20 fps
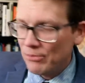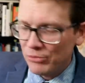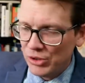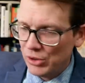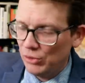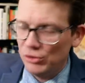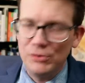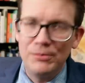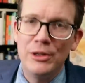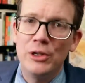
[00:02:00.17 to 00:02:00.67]

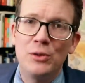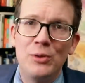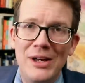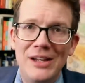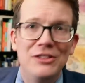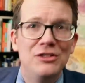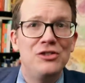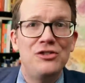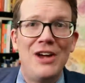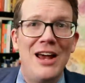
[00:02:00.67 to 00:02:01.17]
you know, some of the
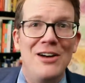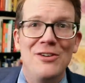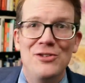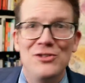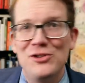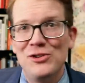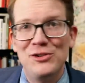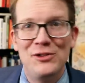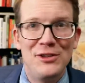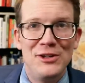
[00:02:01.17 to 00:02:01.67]
greatest
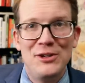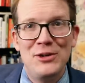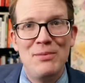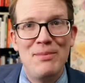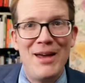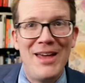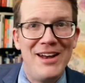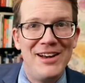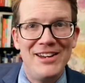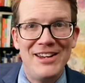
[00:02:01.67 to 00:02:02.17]
challenges that
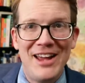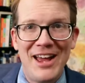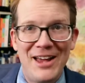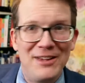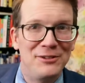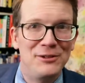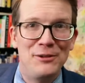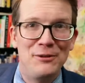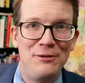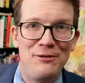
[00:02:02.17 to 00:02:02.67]
humanity
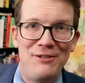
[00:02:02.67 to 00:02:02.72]
has to